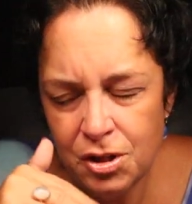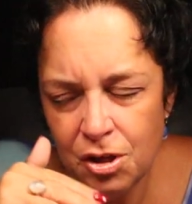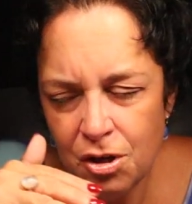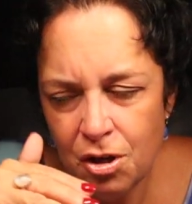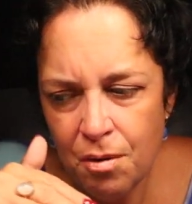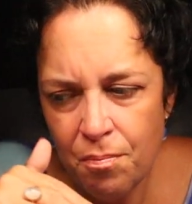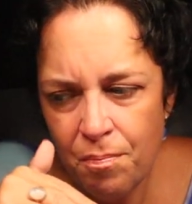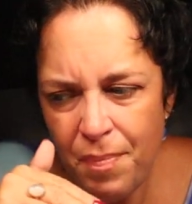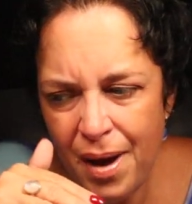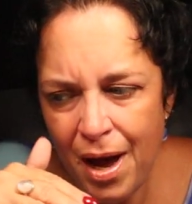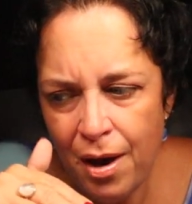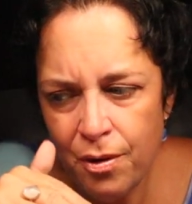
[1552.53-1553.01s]

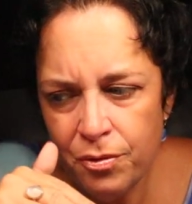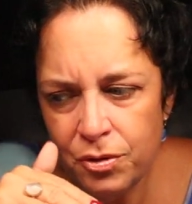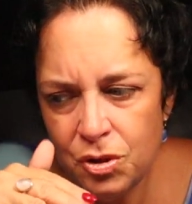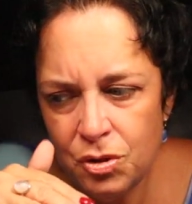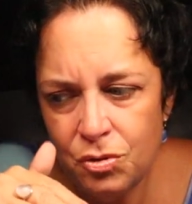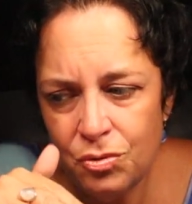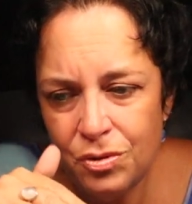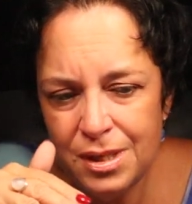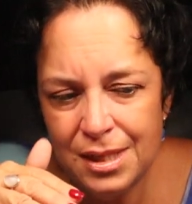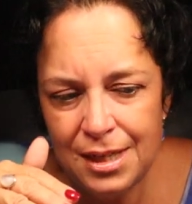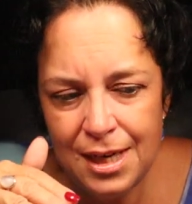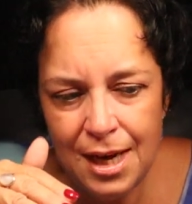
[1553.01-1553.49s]
They're about
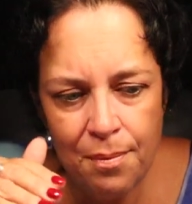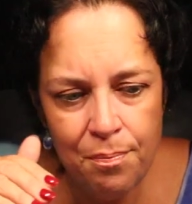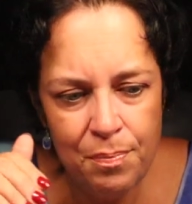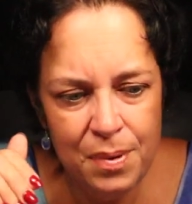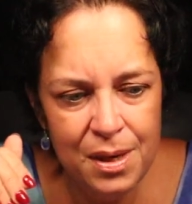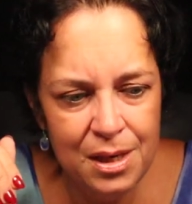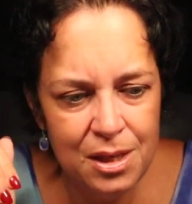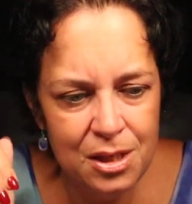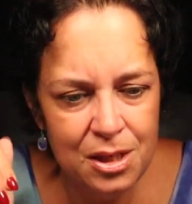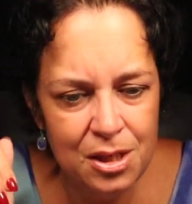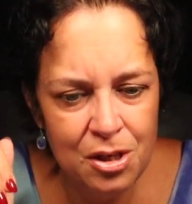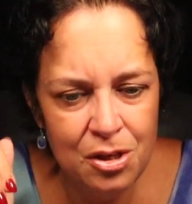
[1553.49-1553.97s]
to step
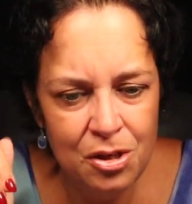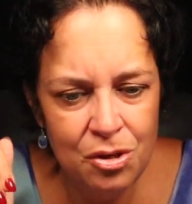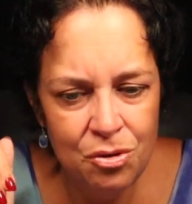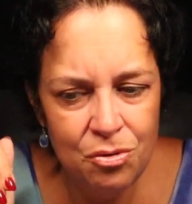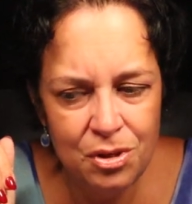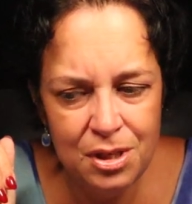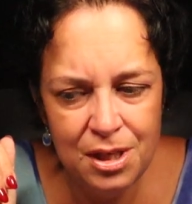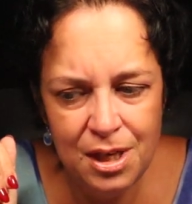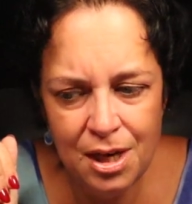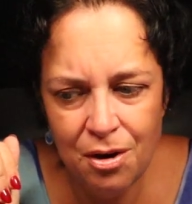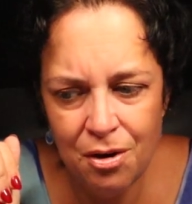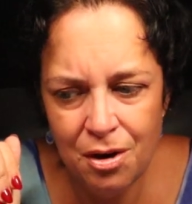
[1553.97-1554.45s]
into new
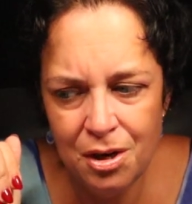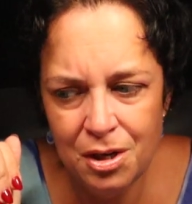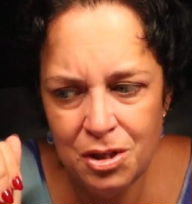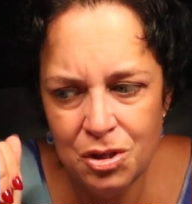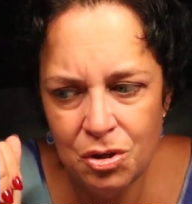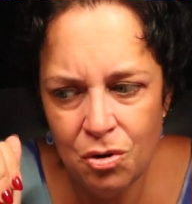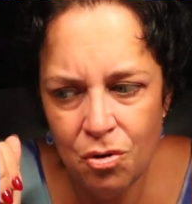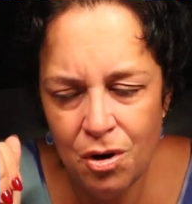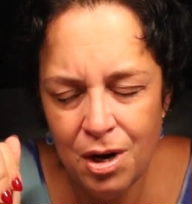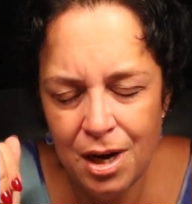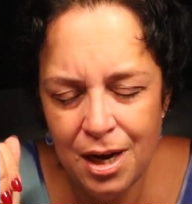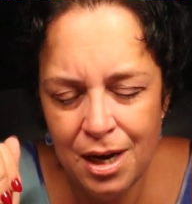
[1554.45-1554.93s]

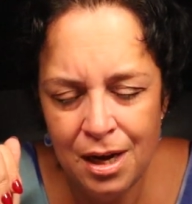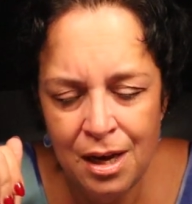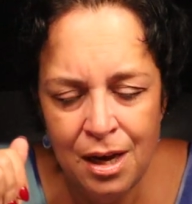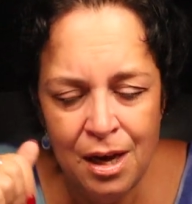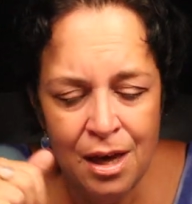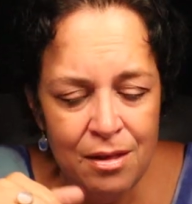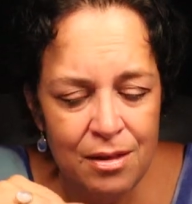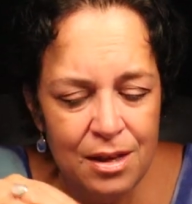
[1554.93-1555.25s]
territory.